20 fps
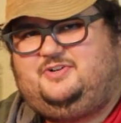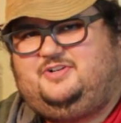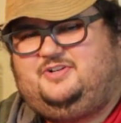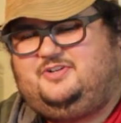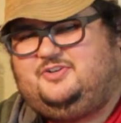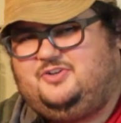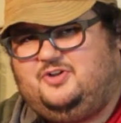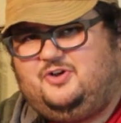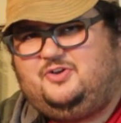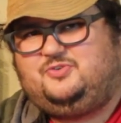It
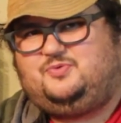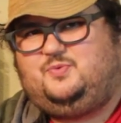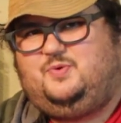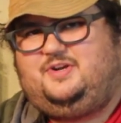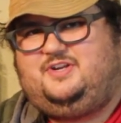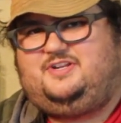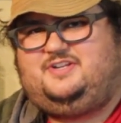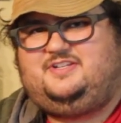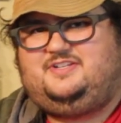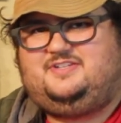knows
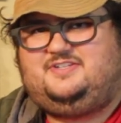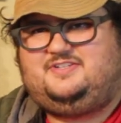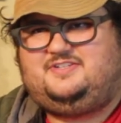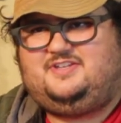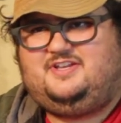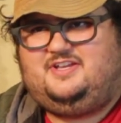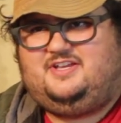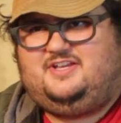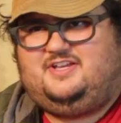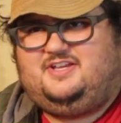what it
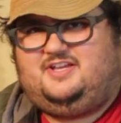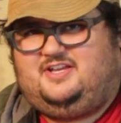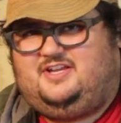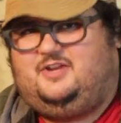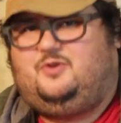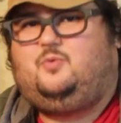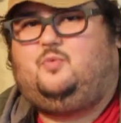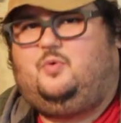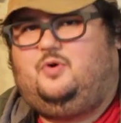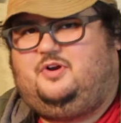is, and
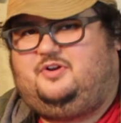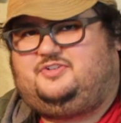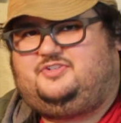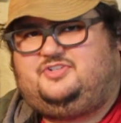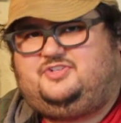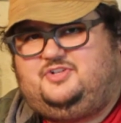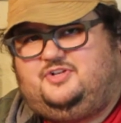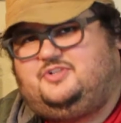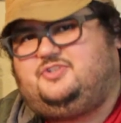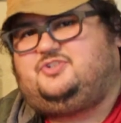it
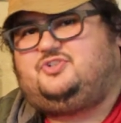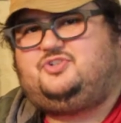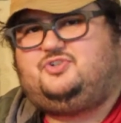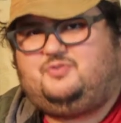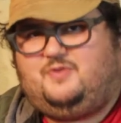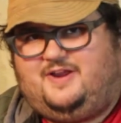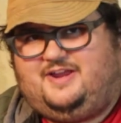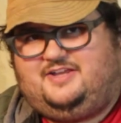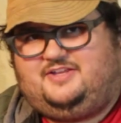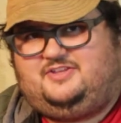works to its
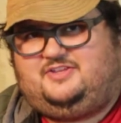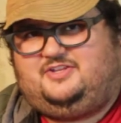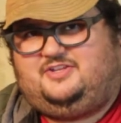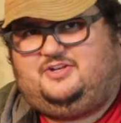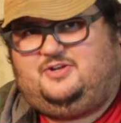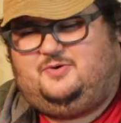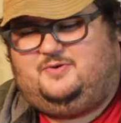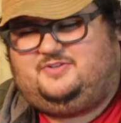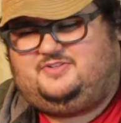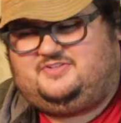strength. You
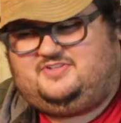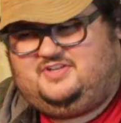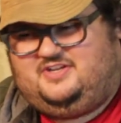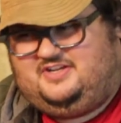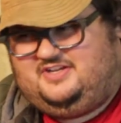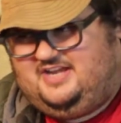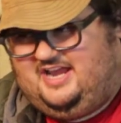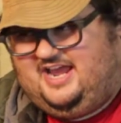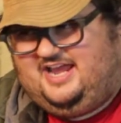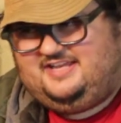know, it's a
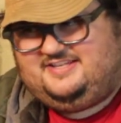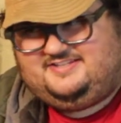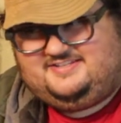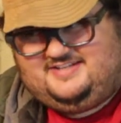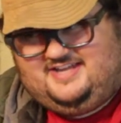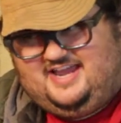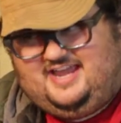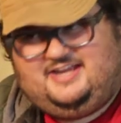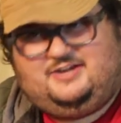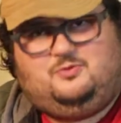nice,
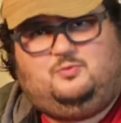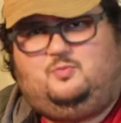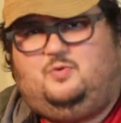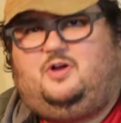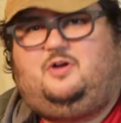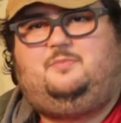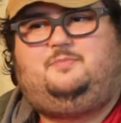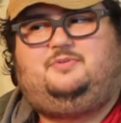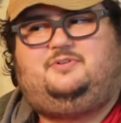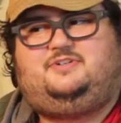tight,
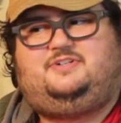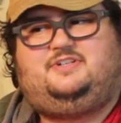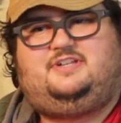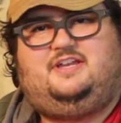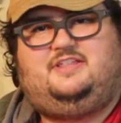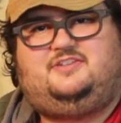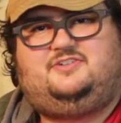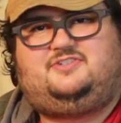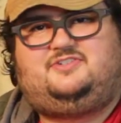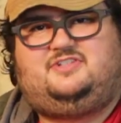
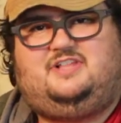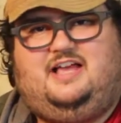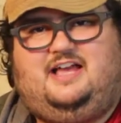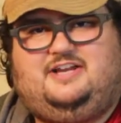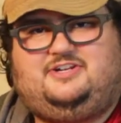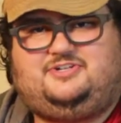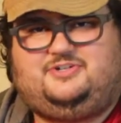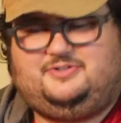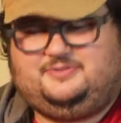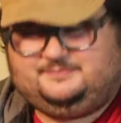well-put-together
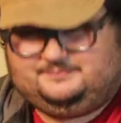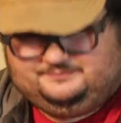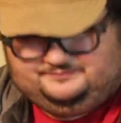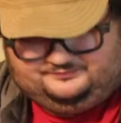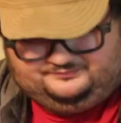slasher.